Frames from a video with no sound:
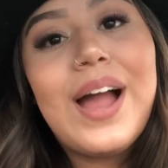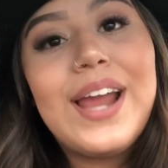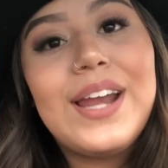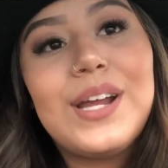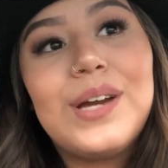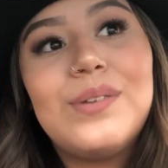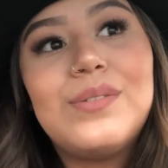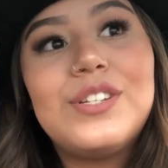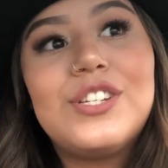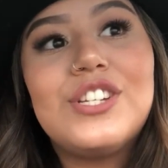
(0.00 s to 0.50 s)

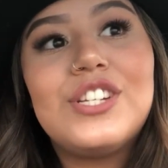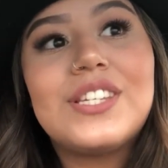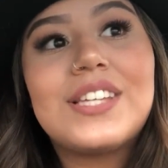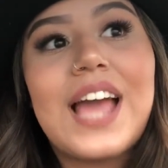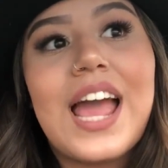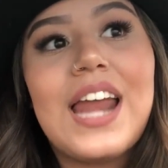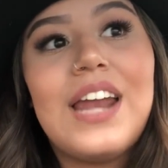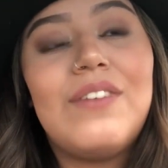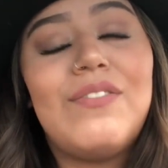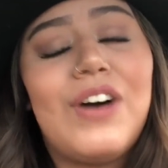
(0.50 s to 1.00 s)
I know it was
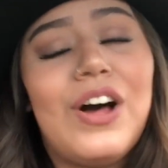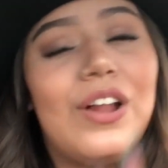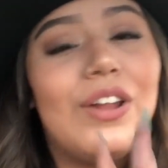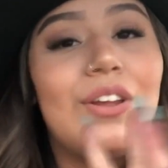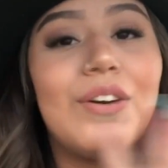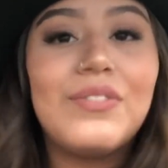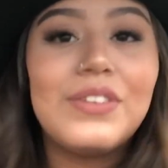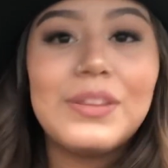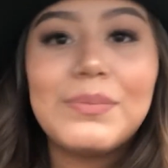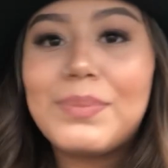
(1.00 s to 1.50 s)
just kind of
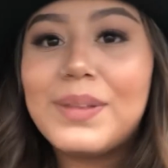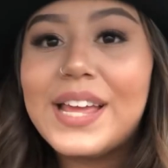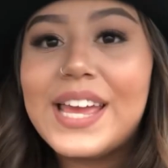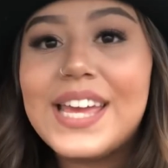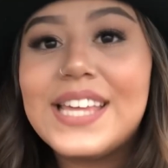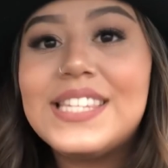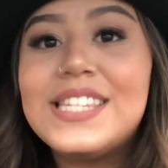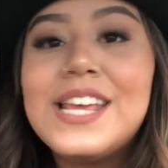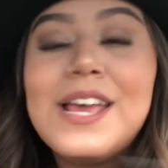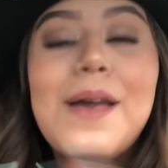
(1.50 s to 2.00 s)
all over the
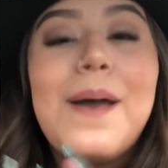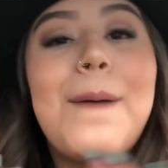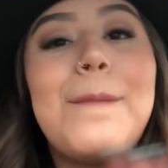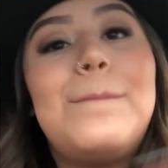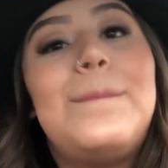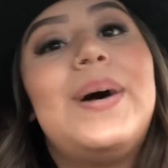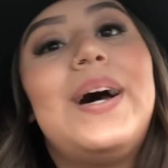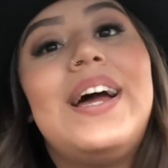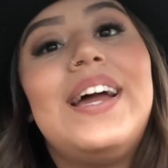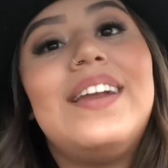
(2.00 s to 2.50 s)
place,
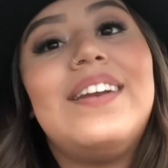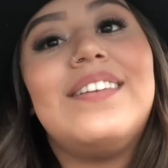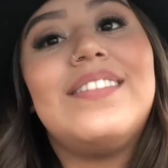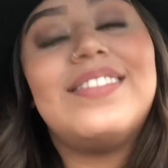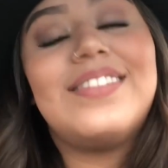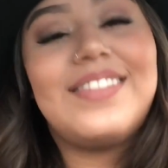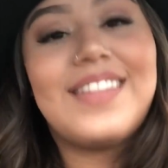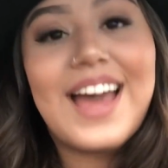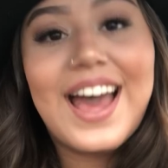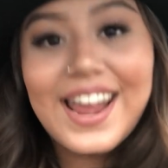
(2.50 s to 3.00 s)
but
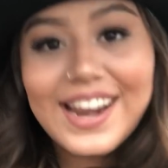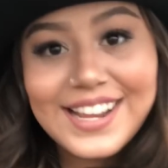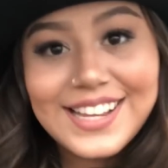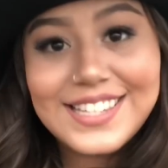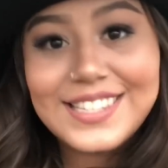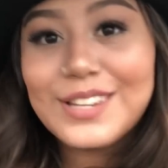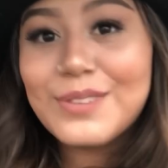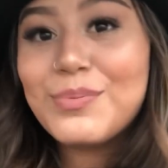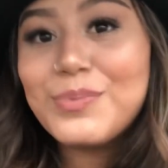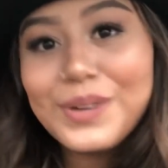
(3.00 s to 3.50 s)
that
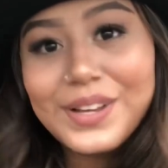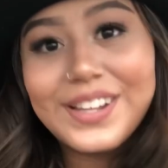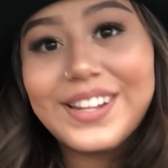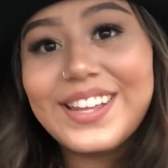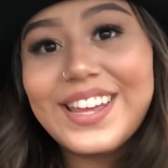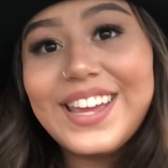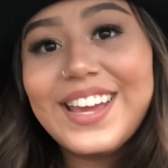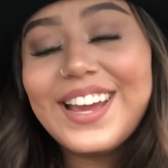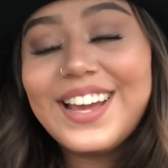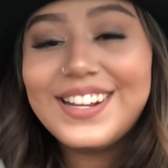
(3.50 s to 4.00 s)
is
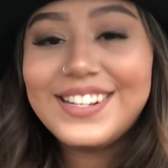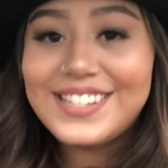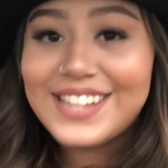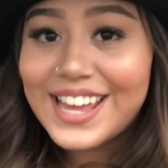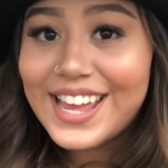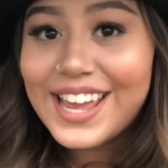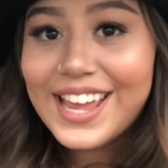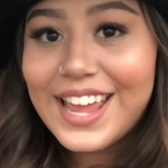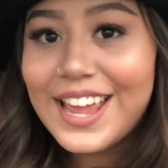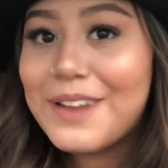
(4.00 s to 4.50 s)
really a
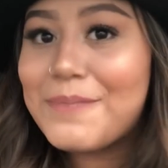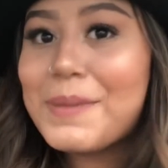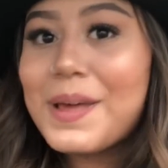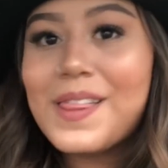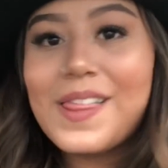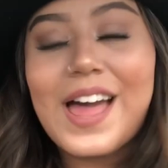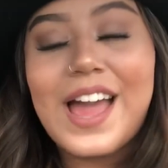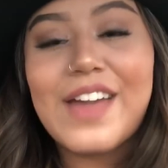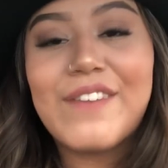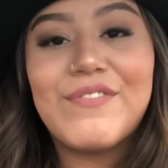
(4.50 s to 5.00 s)
day in
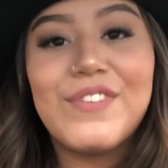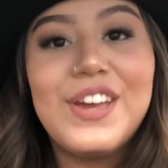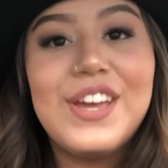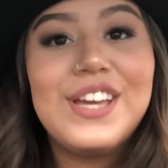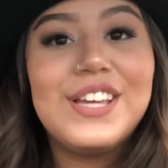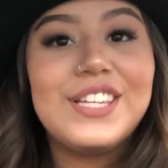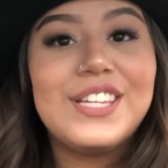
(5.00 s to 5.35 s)
my life.